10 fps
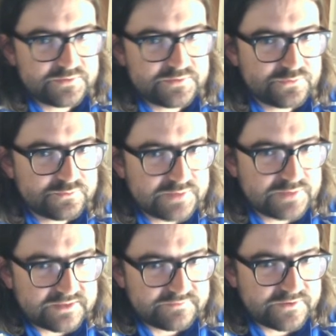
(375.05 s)
this would
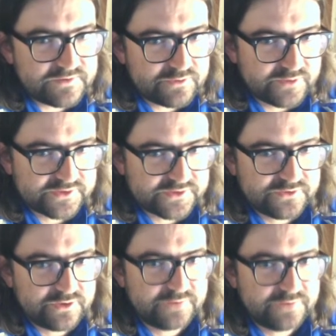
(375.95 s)
be very much in
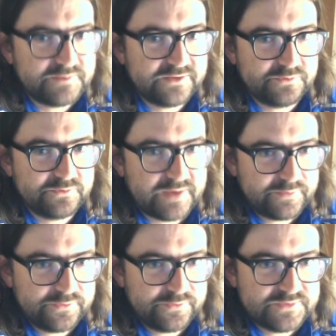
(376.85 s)
your kind of mental map
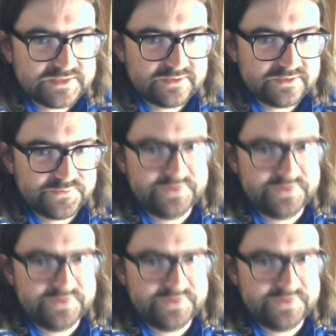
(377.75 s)
of the museums